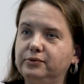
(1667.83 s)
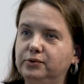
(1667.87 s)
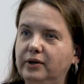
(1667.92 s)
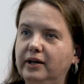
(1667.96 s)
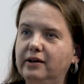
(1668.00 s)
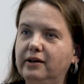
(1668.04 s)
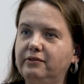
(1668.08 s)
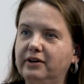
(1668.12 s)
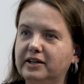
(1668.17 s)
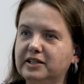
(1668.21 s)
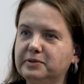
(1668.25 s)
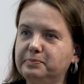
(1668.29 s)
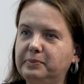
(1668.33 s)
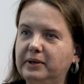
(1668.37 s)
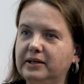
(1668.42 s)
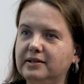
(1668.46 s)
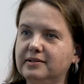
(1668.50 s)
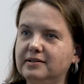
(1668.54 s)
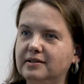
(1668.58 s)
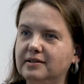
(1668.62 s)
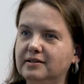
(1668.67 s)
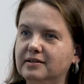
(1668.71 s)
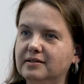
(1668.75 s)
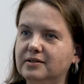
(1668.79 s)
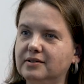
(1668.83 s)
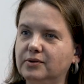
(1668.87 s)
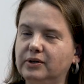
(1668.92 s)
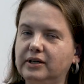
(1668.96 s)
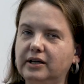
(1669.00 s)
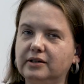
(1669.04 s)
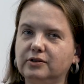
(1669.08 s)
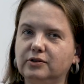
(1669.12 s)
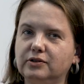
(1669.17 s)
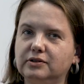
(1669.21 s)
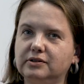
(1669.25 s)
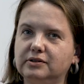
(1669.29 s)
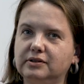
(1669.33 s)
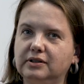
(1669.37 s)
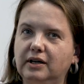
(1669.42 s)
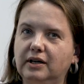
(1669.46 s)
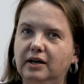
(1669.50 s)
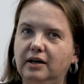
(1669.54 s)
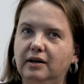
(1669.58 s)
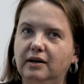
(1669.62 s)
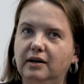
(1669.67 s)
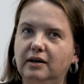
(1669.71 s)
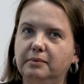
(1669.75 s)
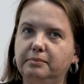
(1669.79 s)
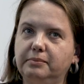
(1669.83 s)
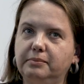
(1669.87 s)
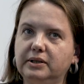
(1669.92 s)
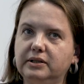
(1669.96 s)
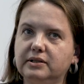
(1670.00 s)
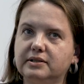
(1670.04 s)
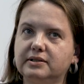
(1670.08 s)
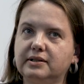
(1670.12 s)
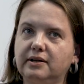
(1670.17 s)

have expenses. You cannot build